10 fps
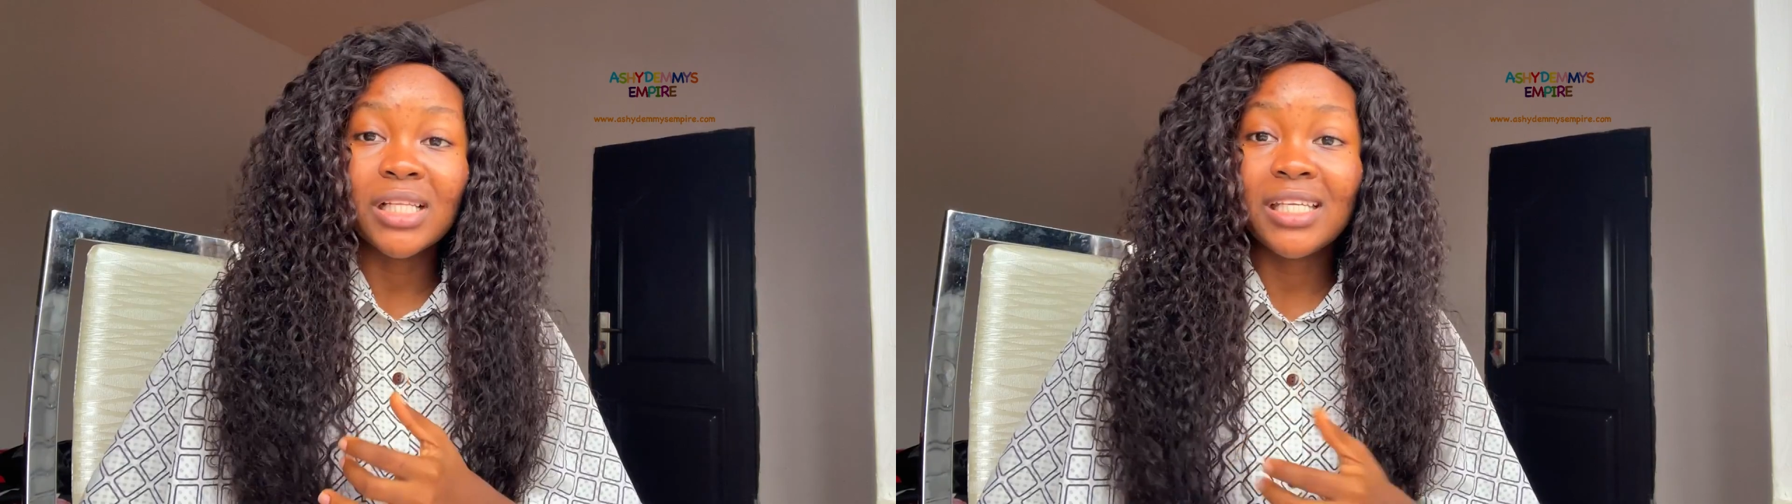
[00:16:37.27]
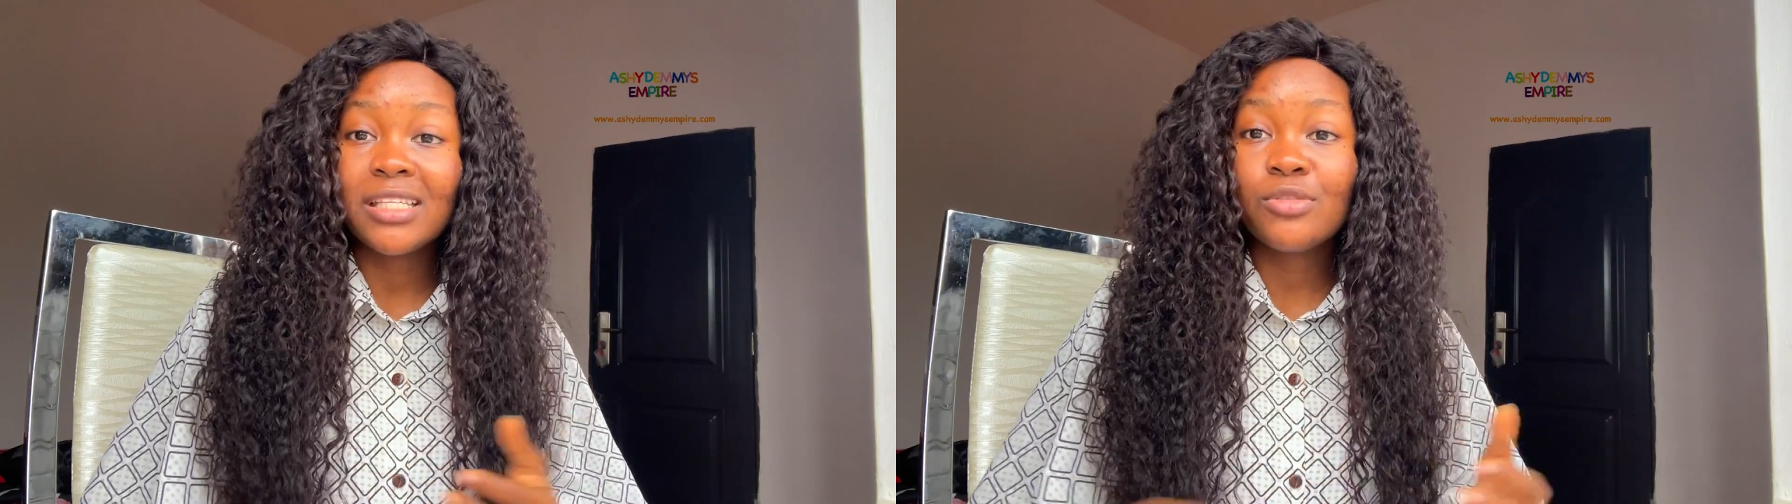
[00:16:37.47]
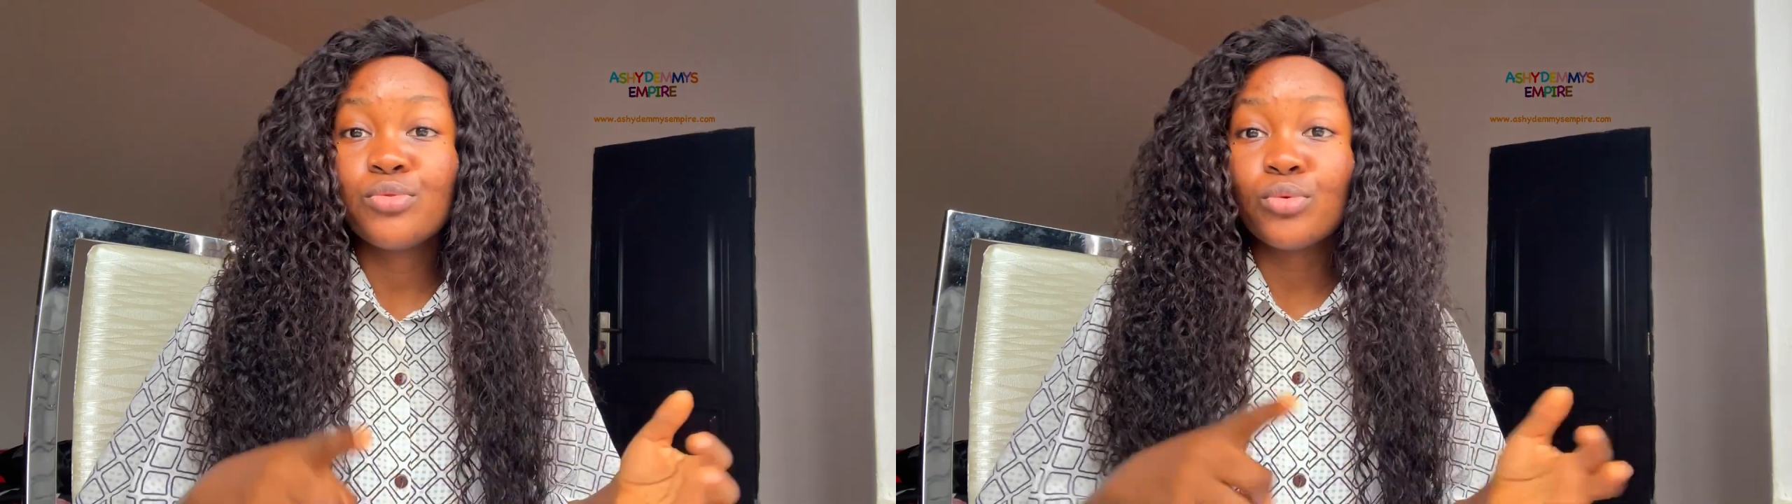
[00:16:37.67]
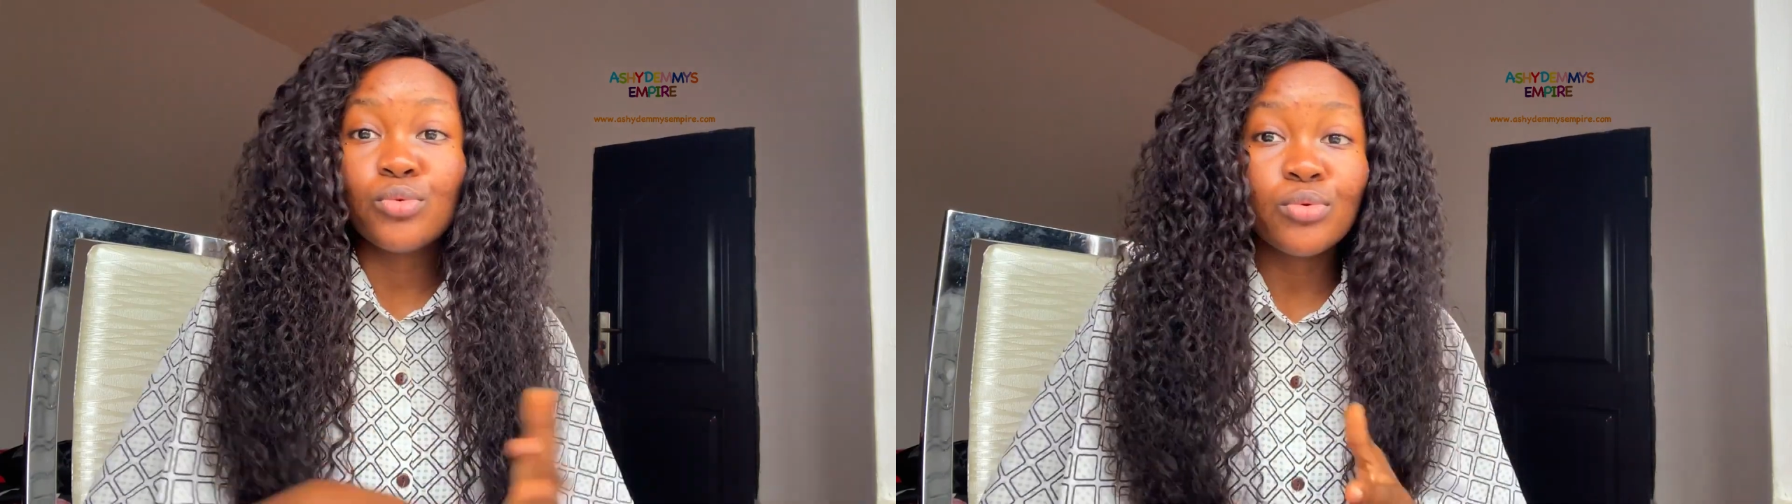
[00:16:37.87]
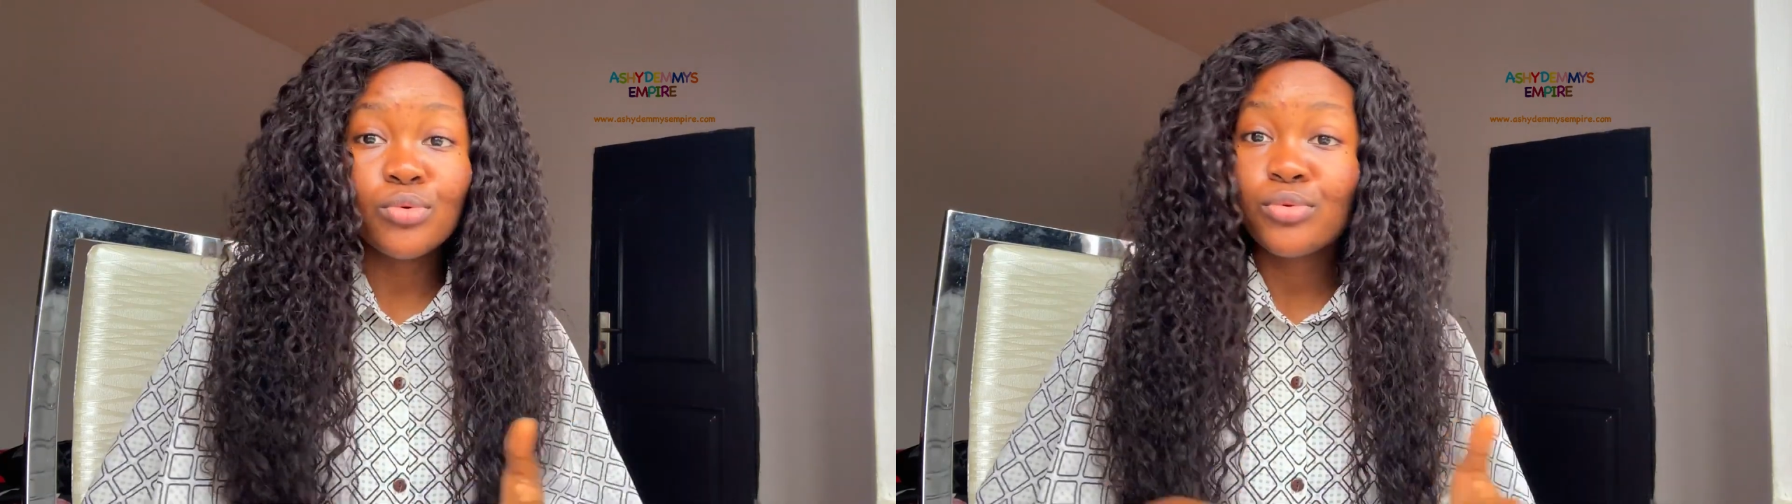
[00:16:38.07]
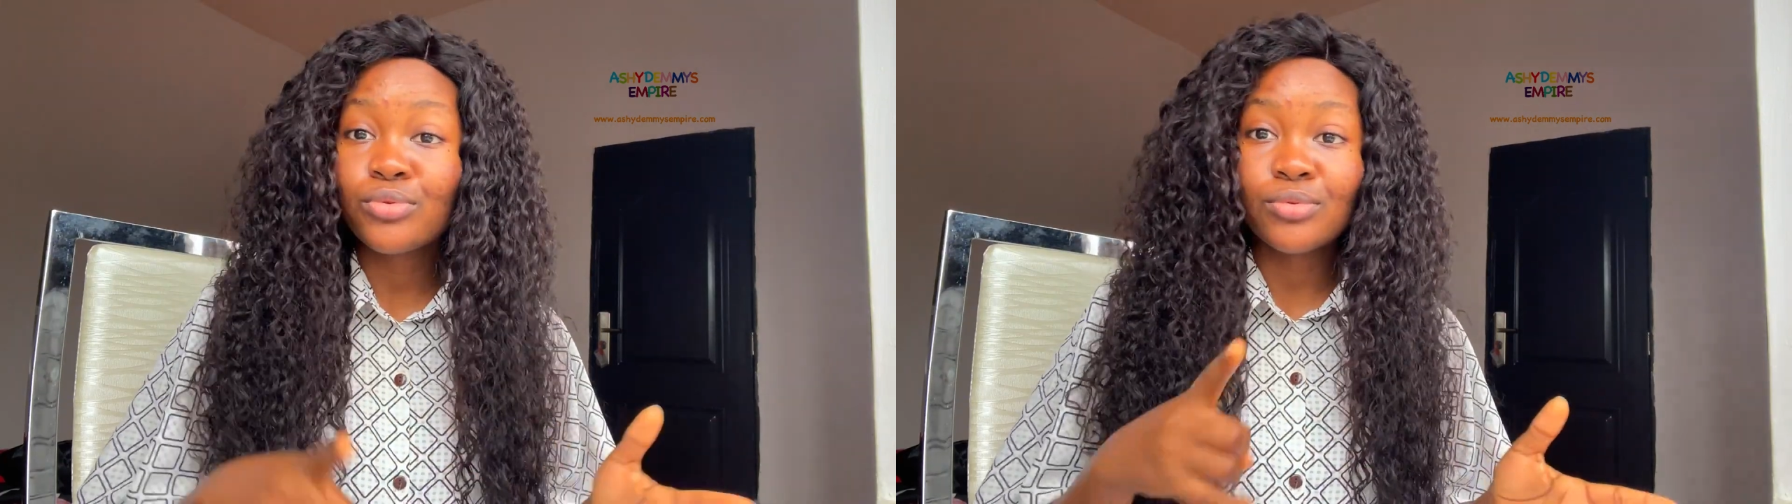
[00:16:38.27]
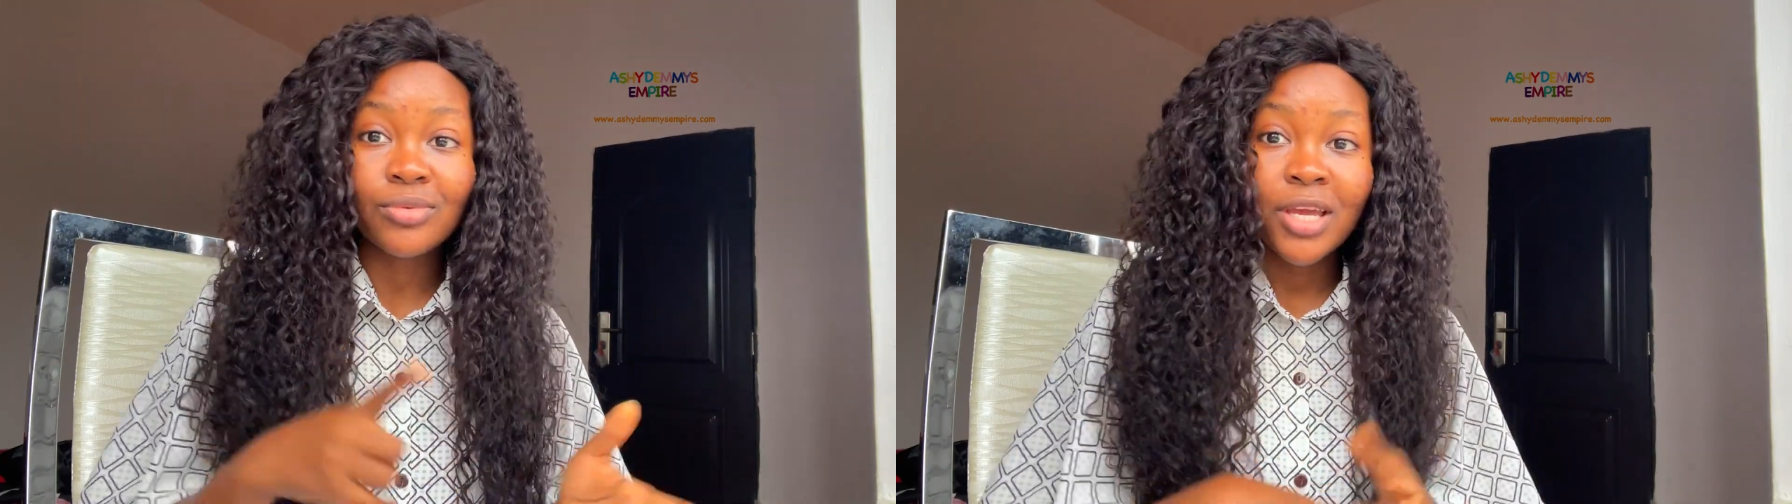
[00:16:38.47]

clean, to cook, to